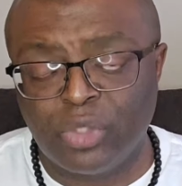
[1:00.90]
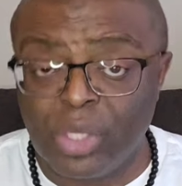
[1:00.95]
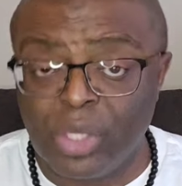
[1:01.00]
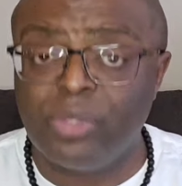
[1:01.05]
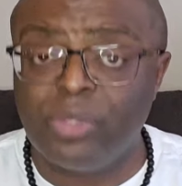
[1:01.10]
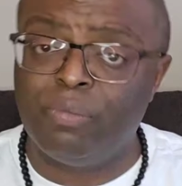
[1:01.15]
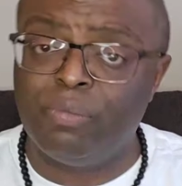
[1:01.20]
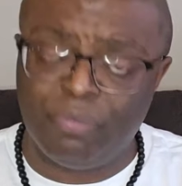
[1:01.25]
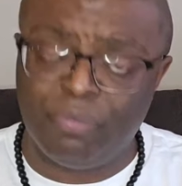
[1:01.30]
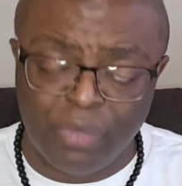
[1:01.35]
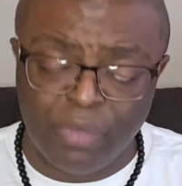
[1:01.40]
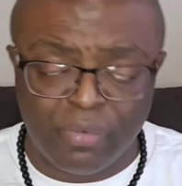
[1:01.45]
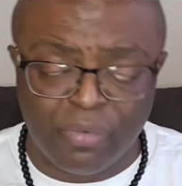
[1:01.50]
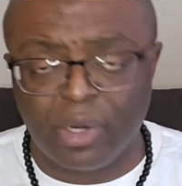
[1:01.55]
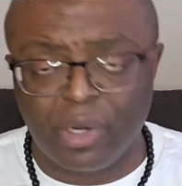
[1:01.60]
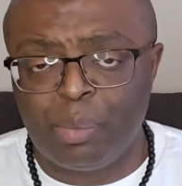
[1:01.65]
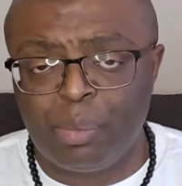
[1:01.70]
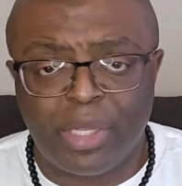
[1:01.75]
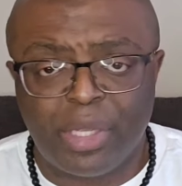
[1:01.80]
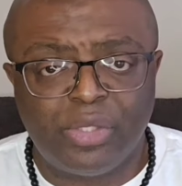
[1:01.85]
since the
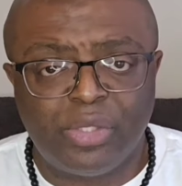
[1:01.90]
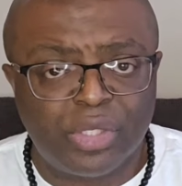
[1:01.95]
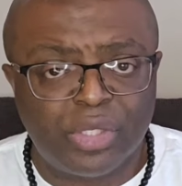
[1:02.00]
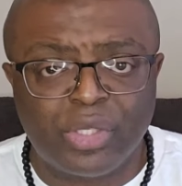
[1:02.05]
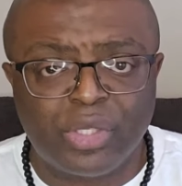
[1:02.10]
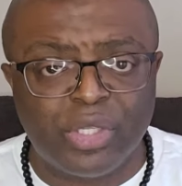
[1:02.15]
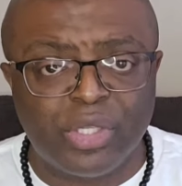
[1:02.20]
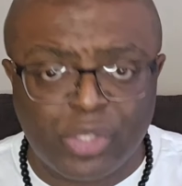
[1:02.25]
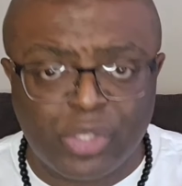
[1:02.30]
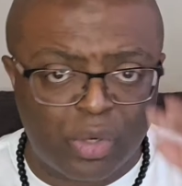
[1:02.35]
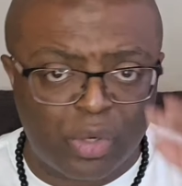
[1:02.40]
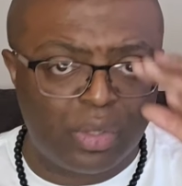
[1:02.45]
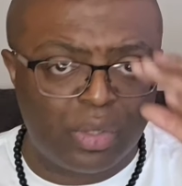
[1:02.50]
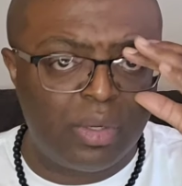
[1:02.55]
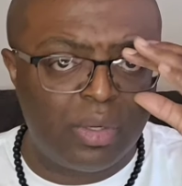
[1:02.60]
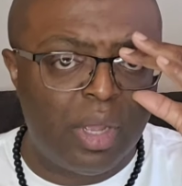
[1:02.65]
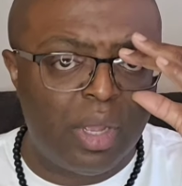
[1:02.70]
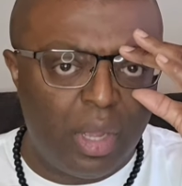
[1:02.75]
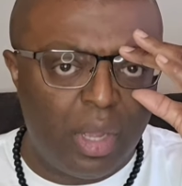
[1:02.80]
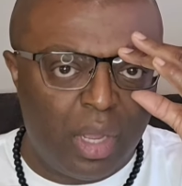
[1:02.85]
Philippines is
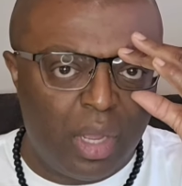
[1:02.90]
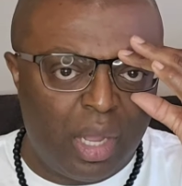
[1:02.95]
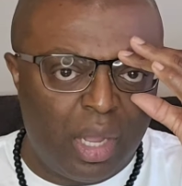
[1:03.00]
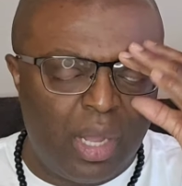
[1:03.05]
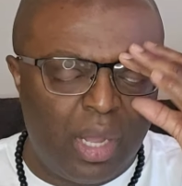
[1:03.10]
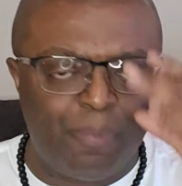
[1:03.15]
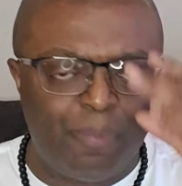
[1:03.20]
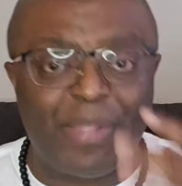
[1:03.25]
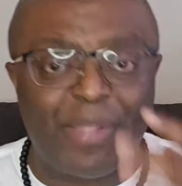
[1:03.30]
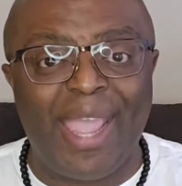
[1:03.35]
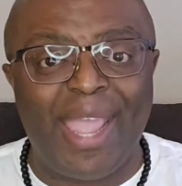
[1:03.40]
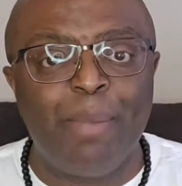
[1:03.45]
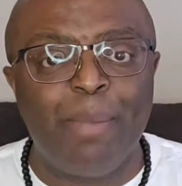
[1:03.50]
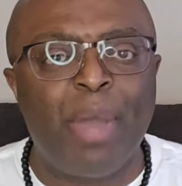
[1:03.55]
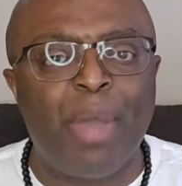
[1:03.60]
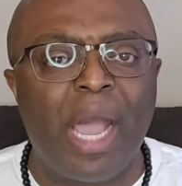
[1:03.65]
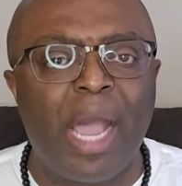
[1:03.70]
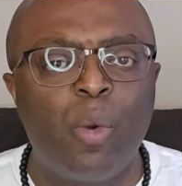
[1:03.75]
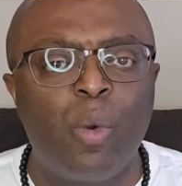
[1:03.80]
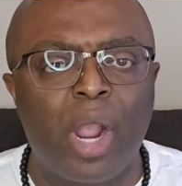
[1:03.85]
considered a
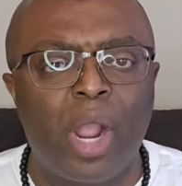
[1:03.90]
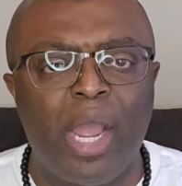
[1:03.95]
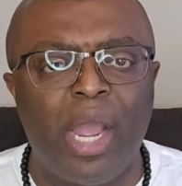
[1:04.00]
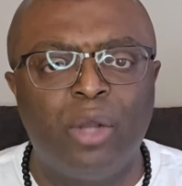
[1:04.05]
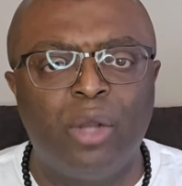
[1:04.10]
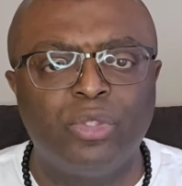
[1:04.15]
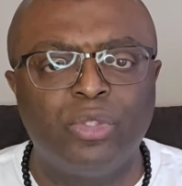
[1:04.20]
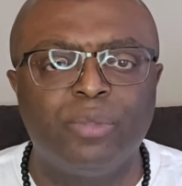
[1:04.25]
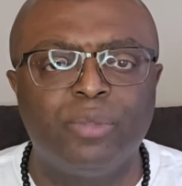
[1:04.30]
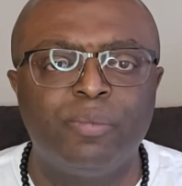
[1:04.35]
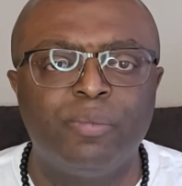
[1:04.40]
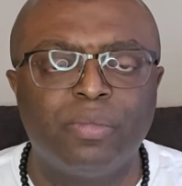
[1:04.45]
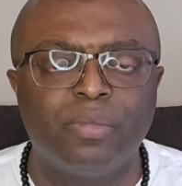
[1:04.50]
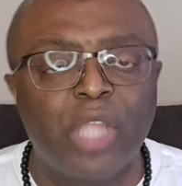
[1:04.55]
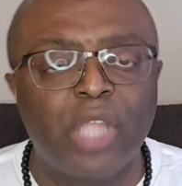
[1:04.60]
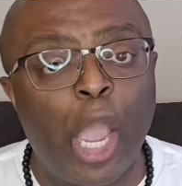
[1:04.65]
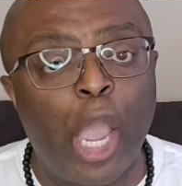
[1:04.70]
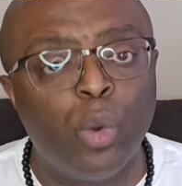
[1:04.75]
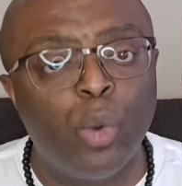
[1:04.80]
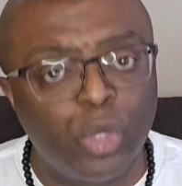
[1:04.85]
powerhouse,
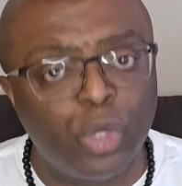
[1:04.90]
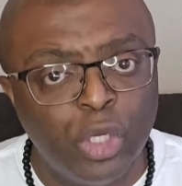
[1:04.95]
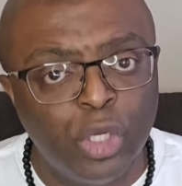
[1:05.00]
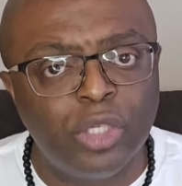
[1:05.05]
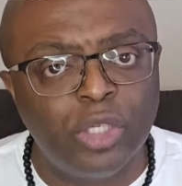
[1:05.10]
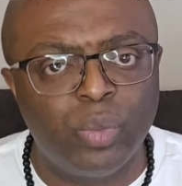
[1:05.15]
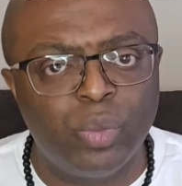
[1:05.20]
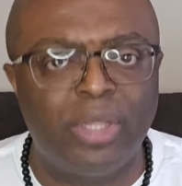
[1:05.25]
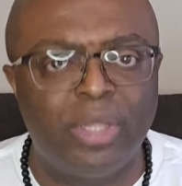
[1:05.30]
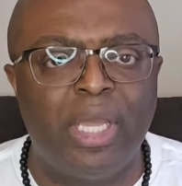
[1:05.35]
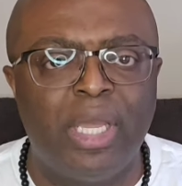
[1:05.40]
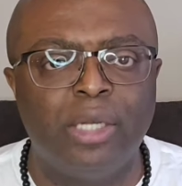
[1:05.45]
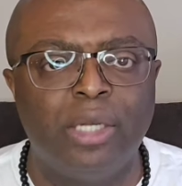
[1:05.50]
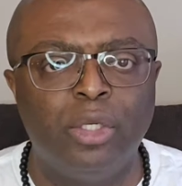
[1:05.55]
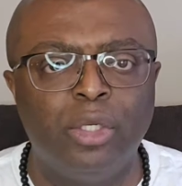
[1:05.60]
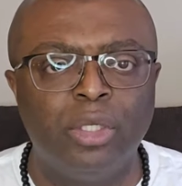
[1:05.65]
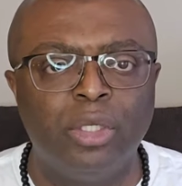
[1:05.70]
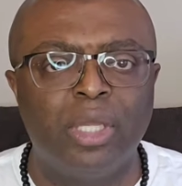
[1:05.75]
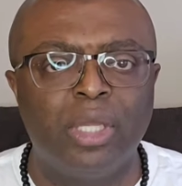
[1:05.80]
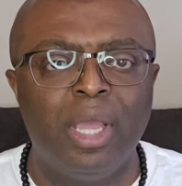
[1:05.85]
how good would
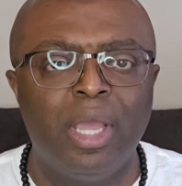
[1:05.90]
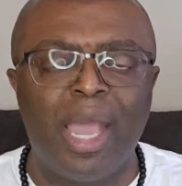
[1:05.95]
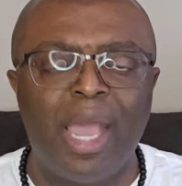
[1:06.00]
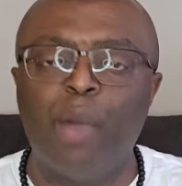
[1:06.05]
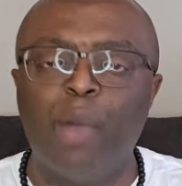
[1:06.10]
that look?